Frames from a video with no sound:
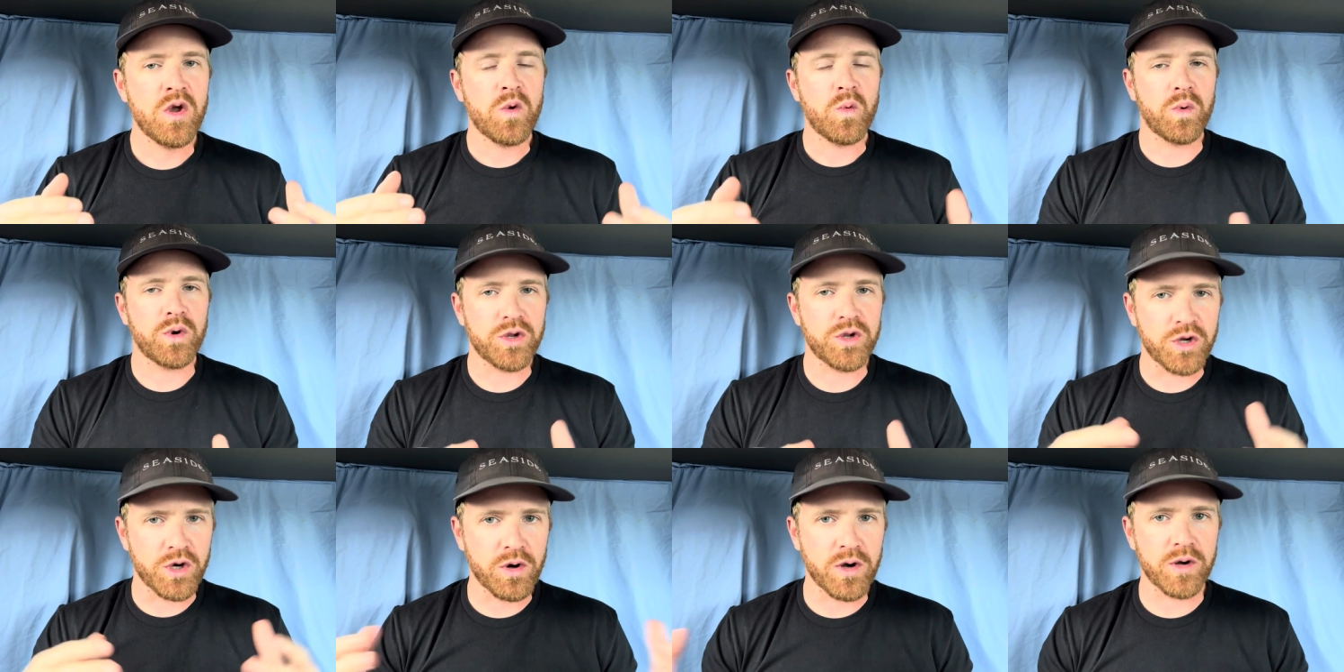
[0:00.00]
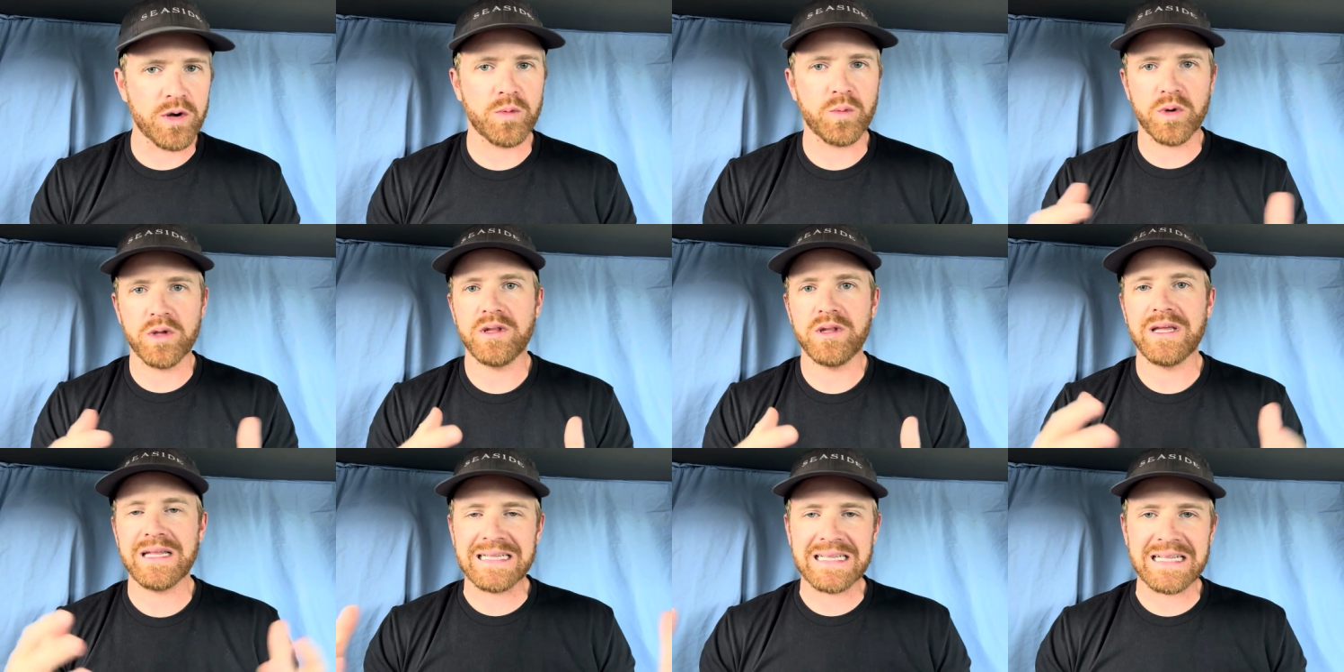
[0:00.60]
where you're in
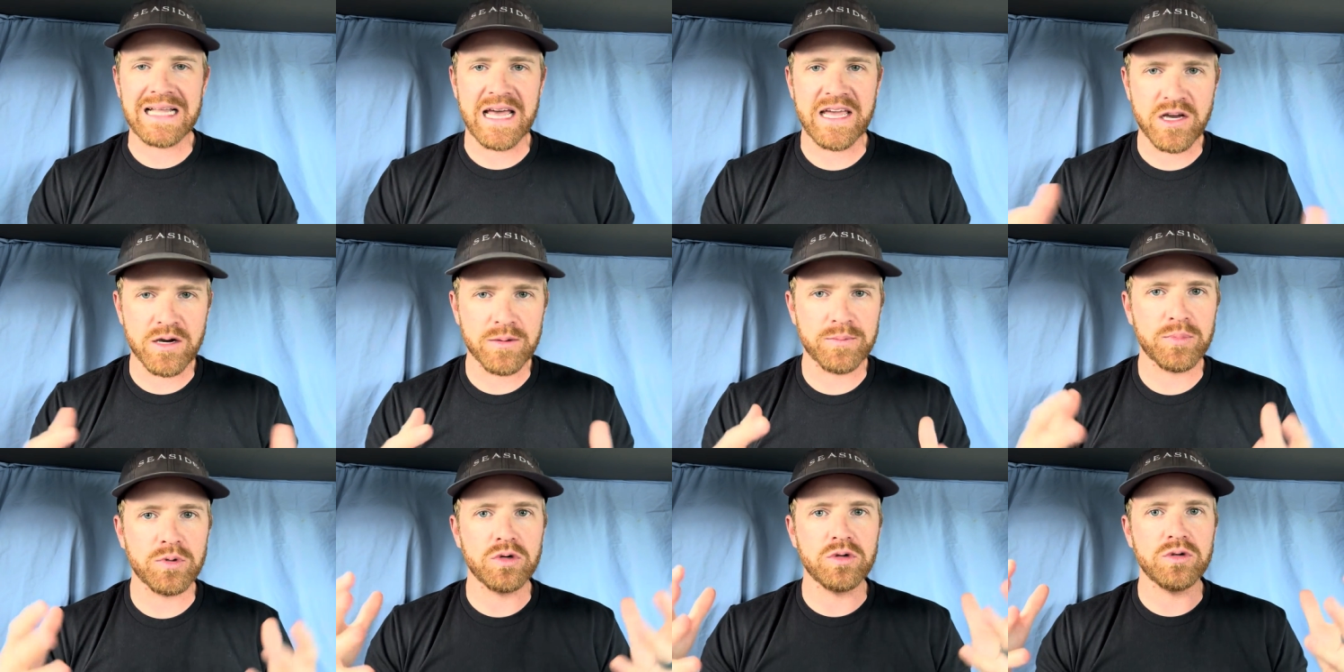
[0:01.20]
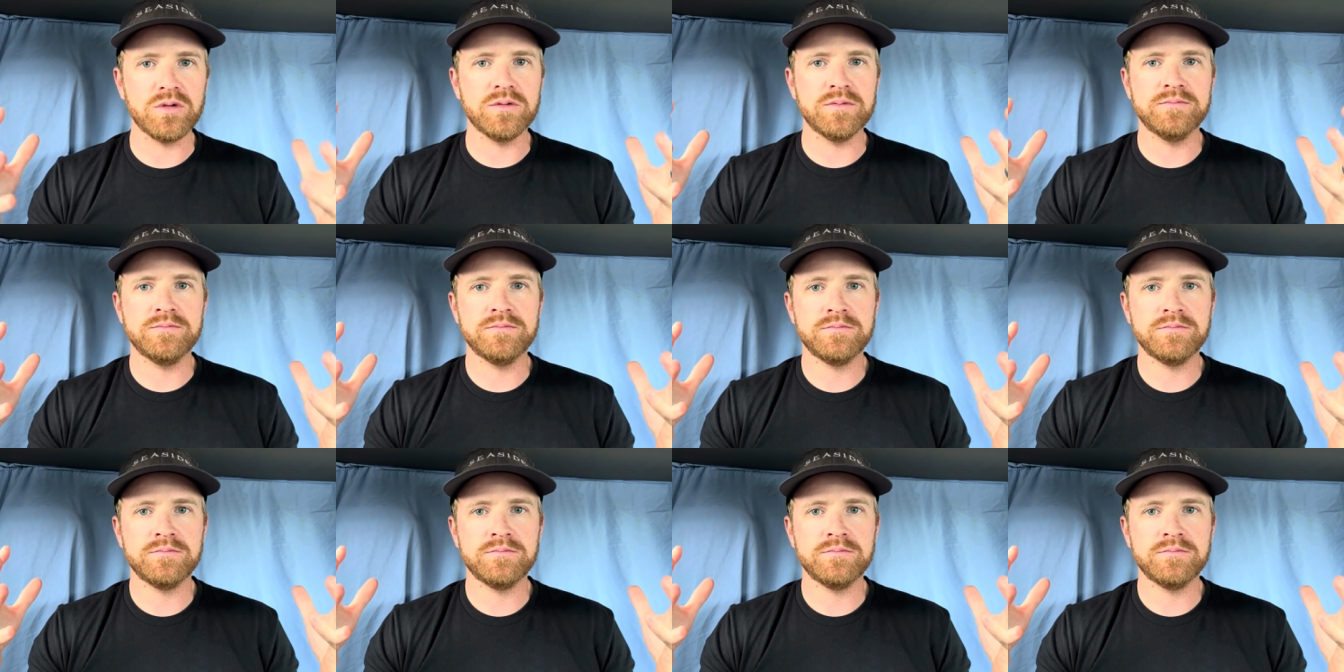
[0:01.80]
really likable